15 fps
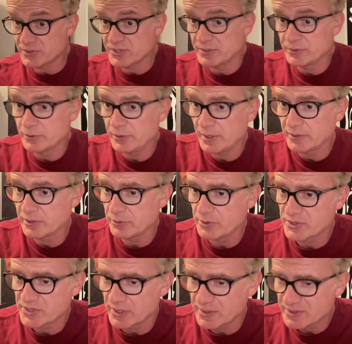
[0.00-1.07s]
Books in
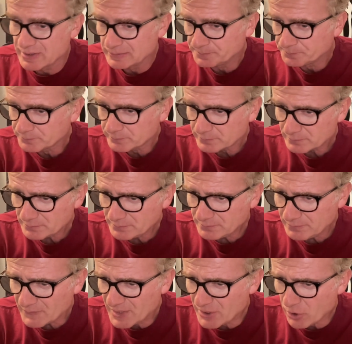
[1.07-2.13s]
Cahoots says
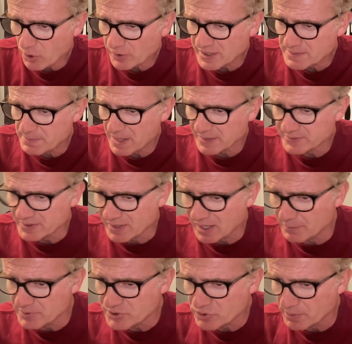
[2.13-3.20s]
it harkens back to
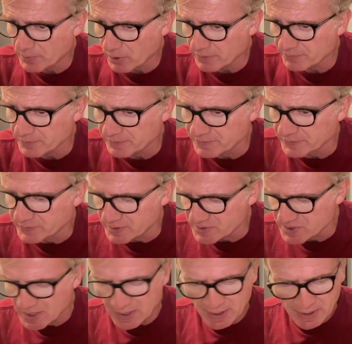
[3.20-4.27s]
comic strip art from the
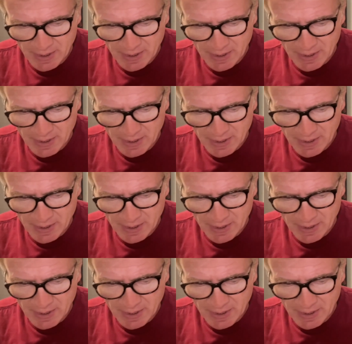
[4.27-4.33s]
50s.